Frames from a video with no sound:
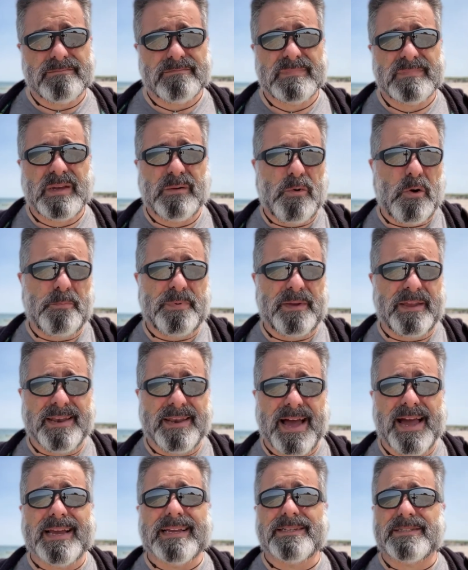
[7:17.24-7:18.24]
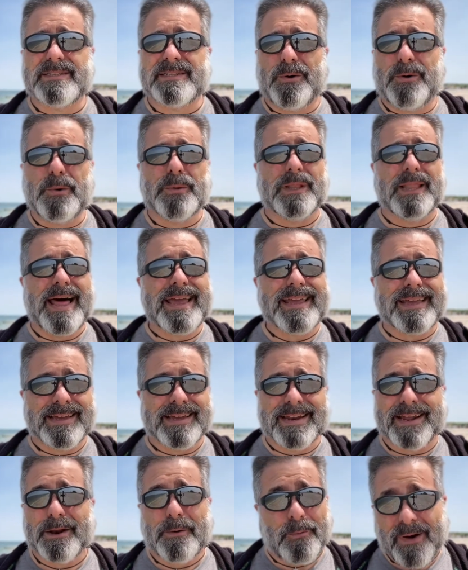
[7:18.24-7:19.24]
It won't be nice. I won't like it.
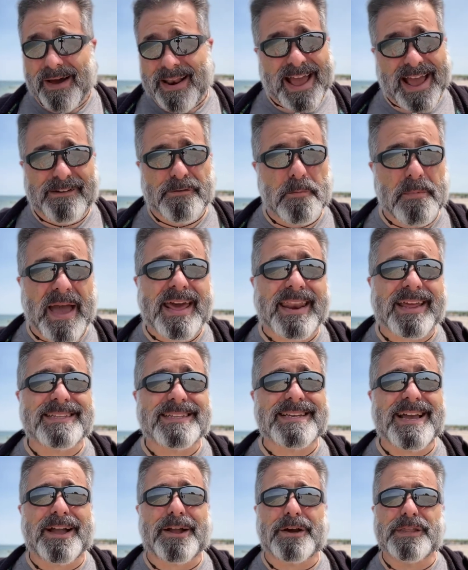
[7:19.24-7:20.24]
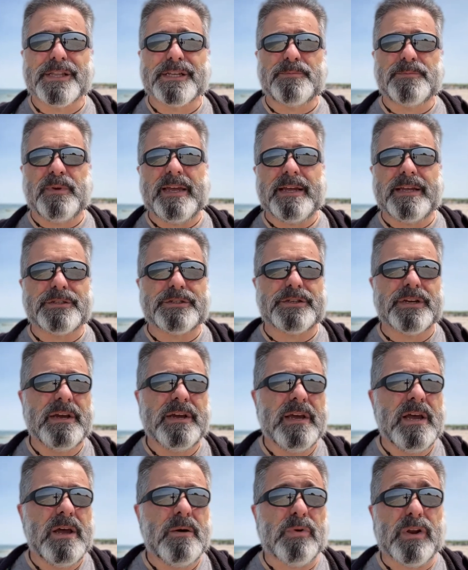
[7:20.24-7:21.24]
I don't want to have a panic attack on this beach.
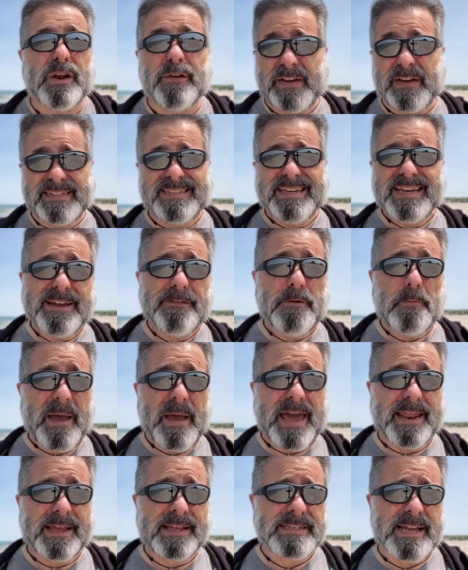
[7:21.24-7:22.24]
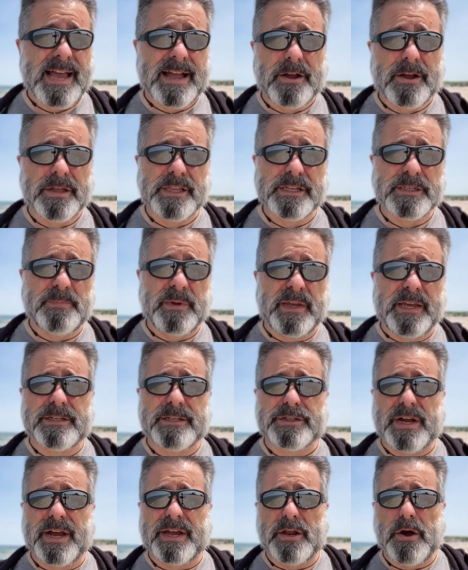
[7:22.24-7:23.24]
But if I did have a panic attack on this
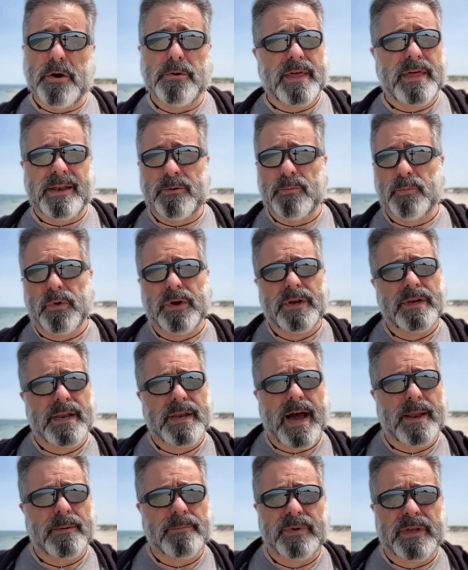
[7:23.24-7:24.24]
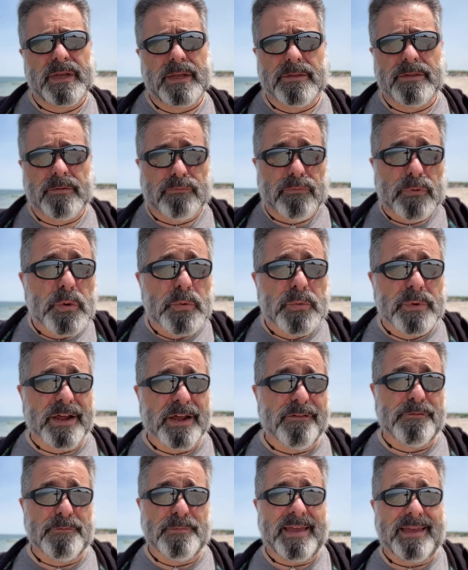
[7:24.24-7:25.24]
beach, I know that it would not be the ruin
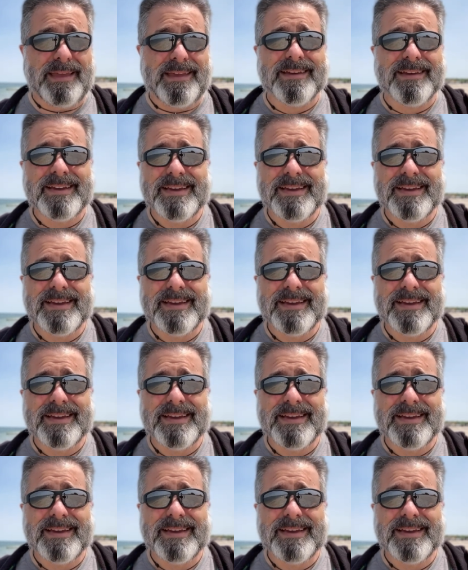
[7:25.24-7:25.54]
of me.